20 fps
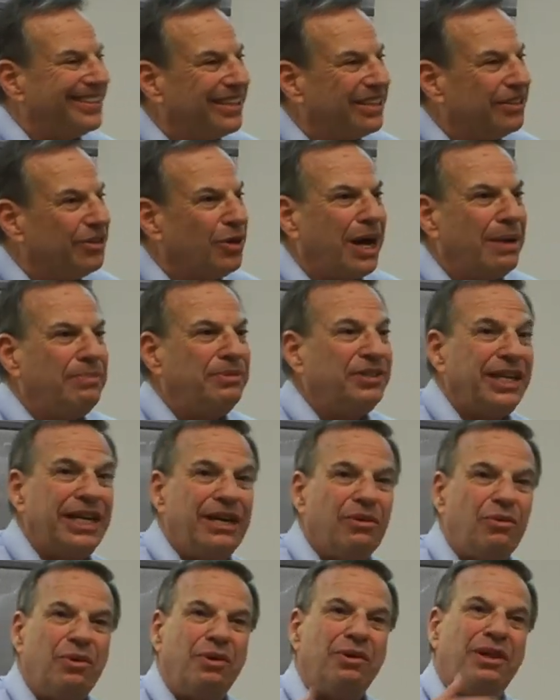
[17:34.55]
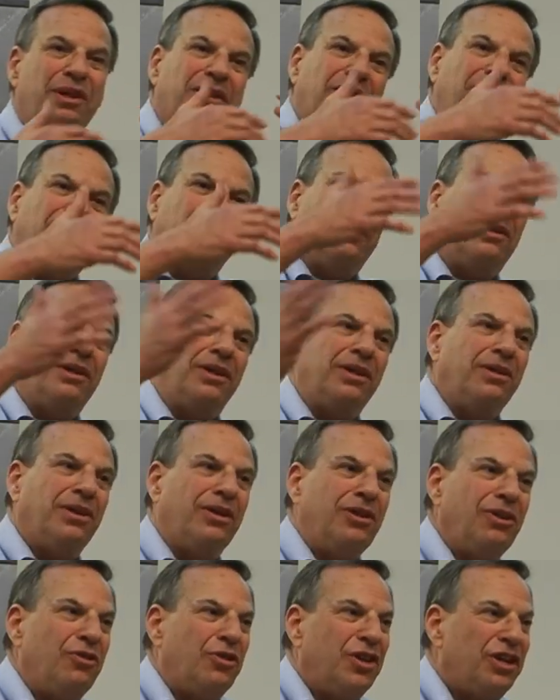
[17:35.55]
No, I'm saying
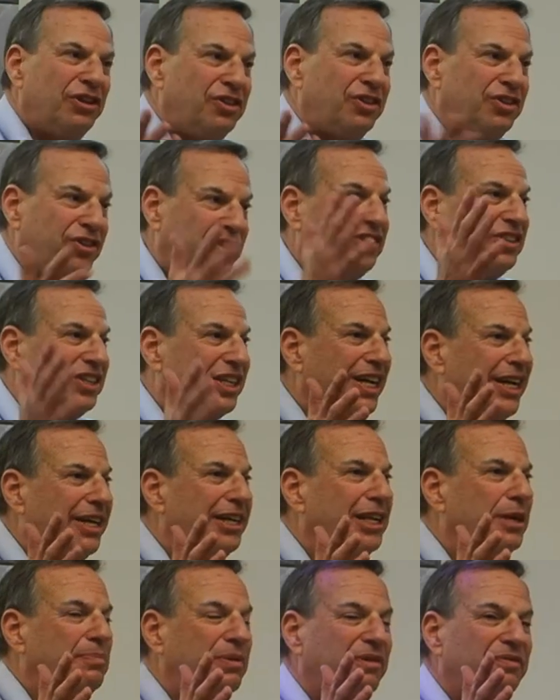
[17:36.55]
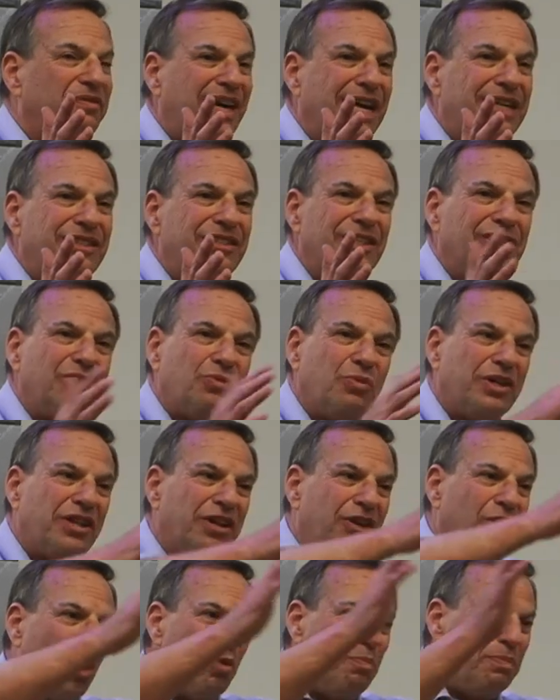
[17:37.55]
this society provides us with
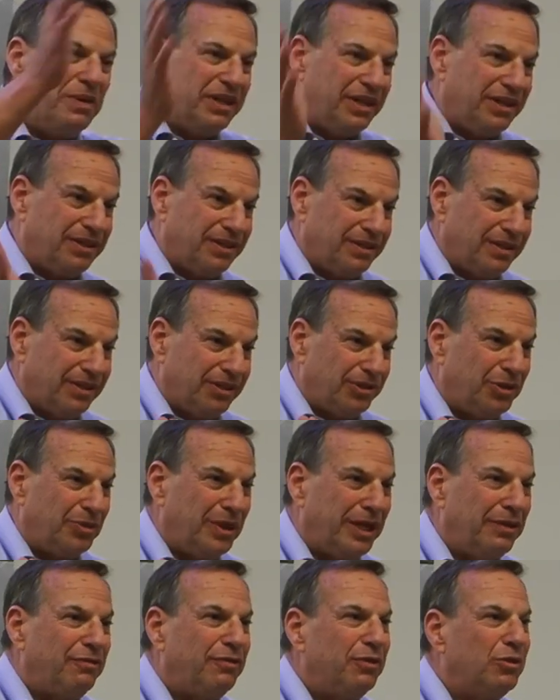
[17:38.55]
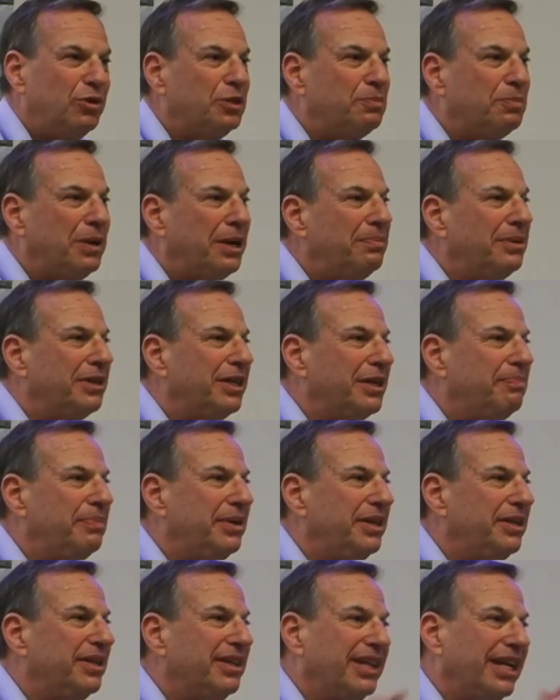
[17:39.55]
an openness to influence public
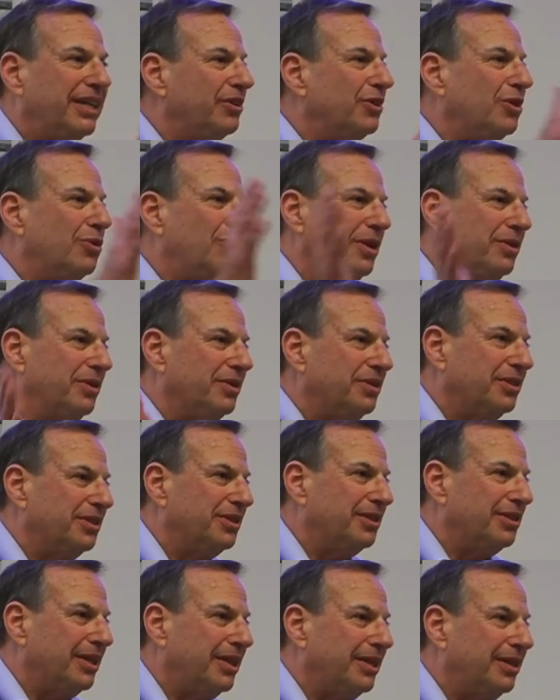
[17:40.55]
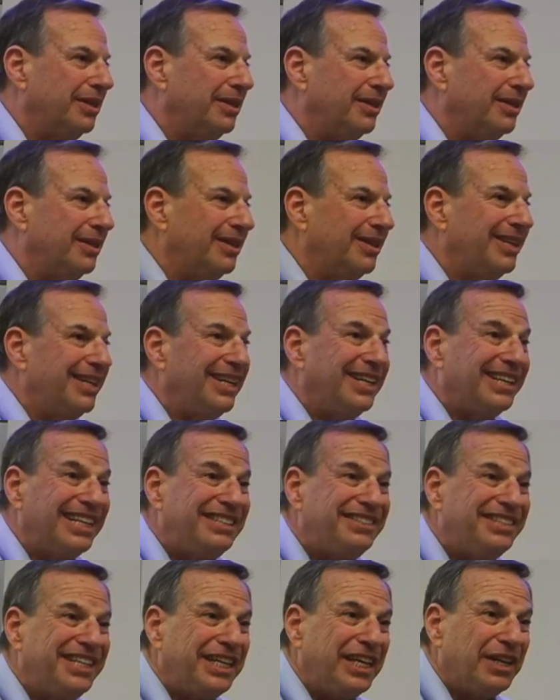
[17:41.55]
opinion like no other society.
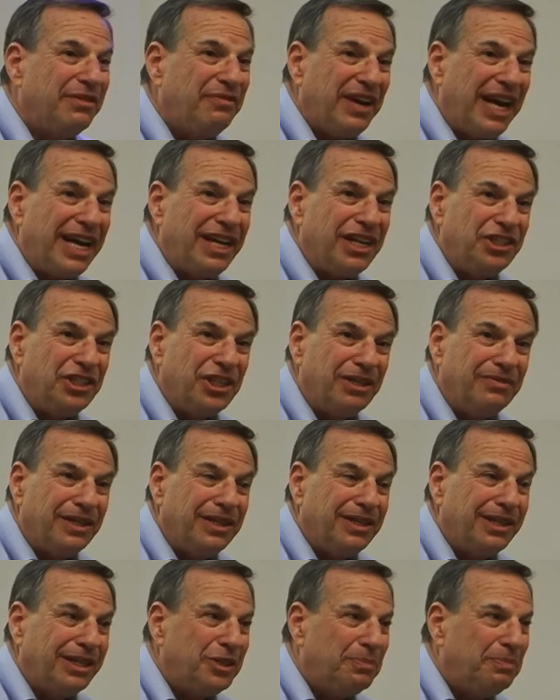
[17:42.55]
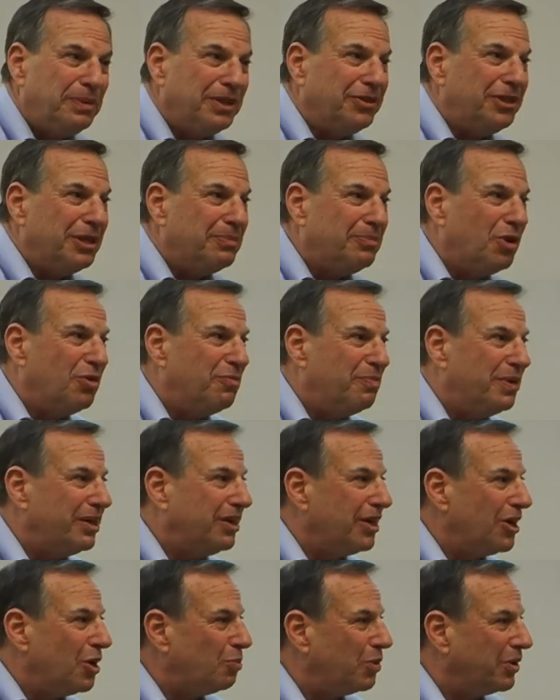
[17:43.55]
Let's take advantage of it. Let's build the
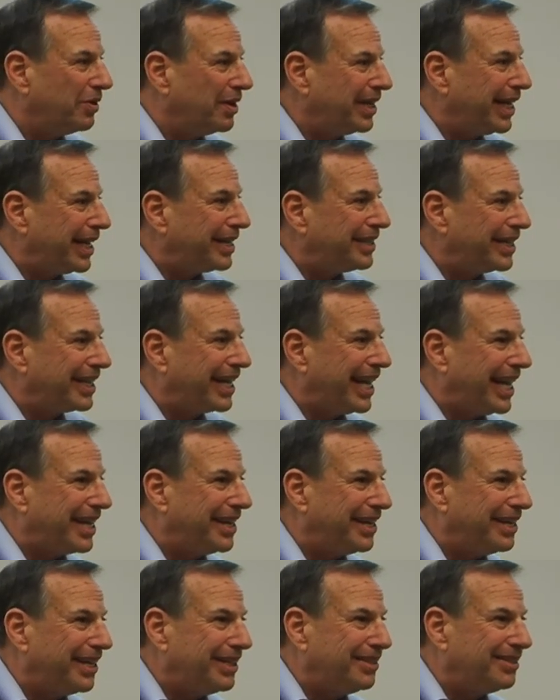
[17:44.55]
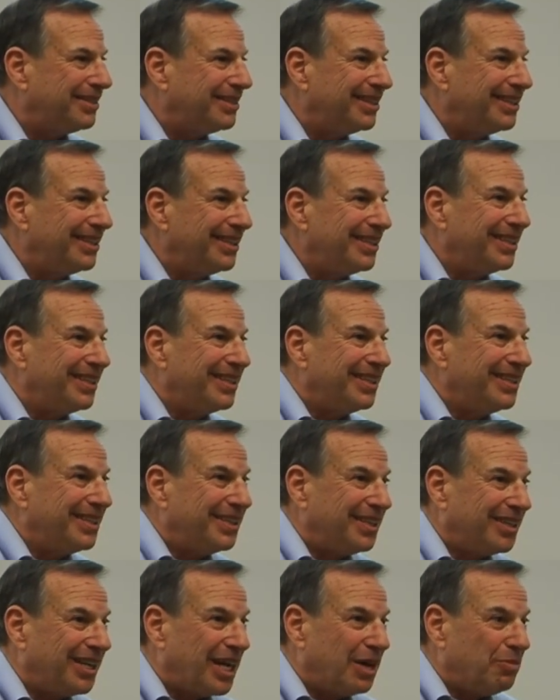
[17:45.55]
movement. We'll elect the candidates,
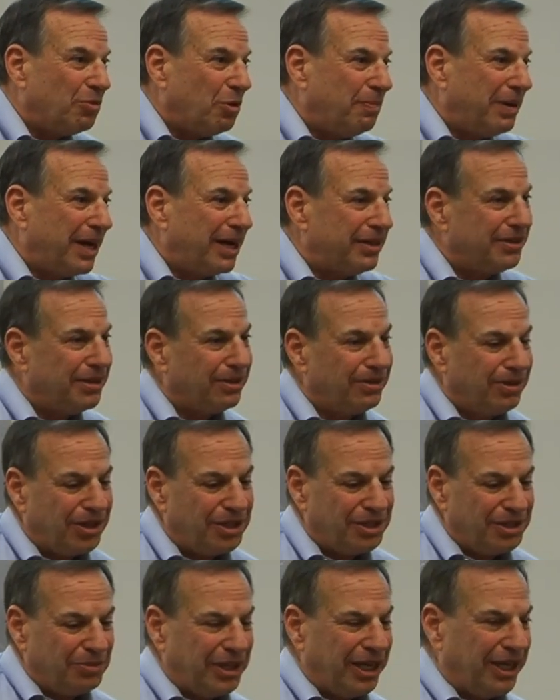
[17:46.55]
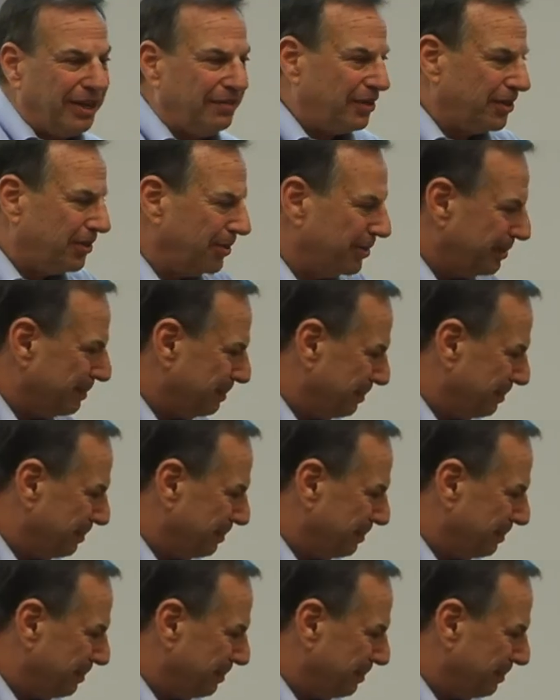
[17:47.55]
and we'll pass the laws that we have to do.